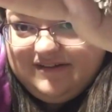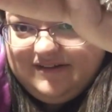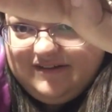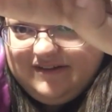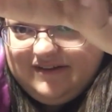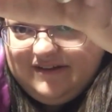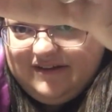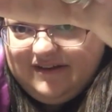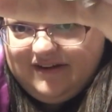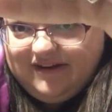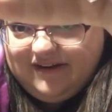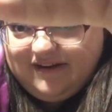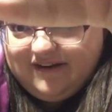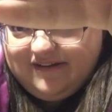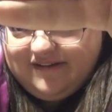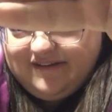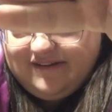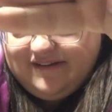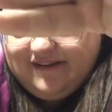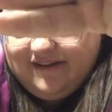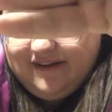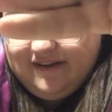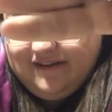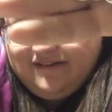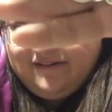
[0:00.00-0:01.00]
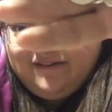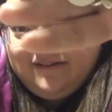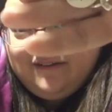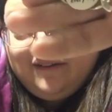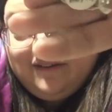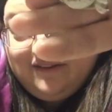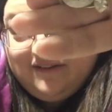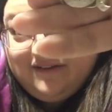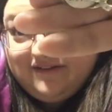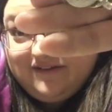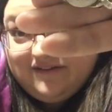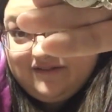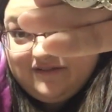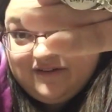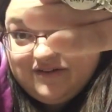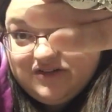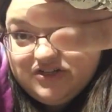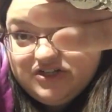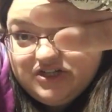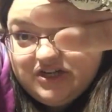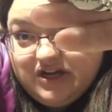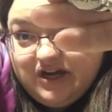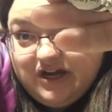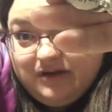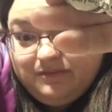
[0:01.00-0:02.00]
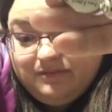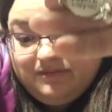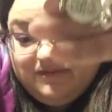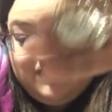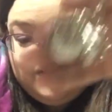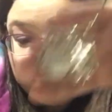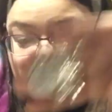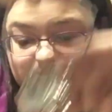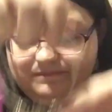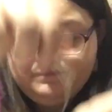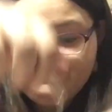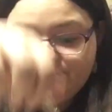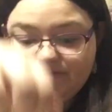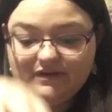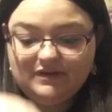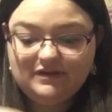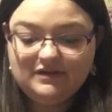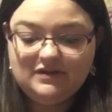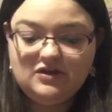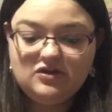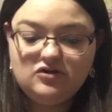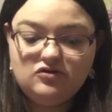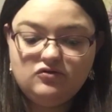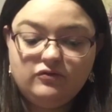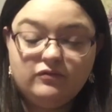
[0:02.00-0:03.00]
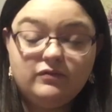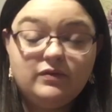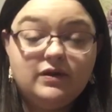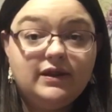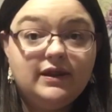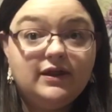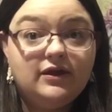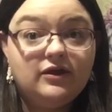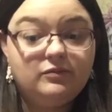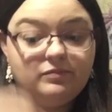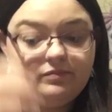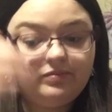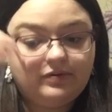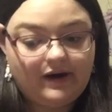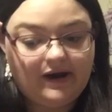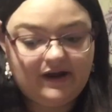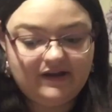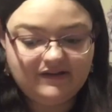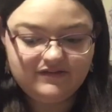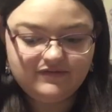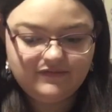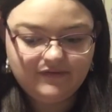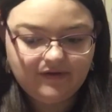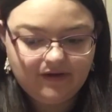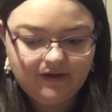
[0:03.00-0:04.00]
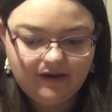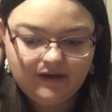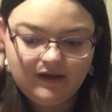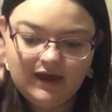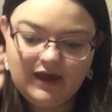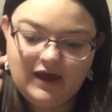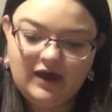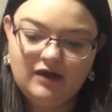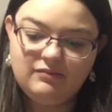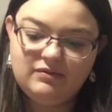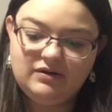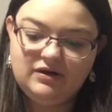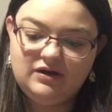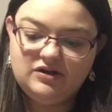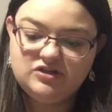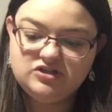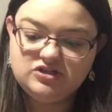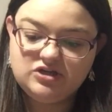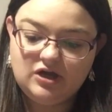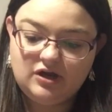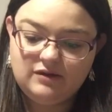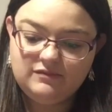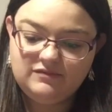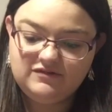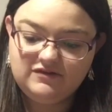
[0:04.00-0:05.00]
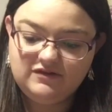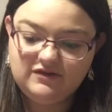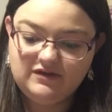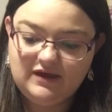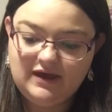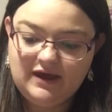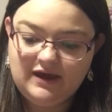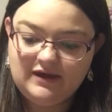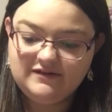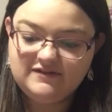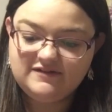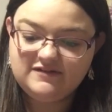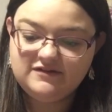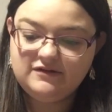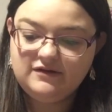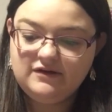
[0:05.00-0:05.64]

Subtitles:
And you can see all the different charms. Really good price for how many charms you get.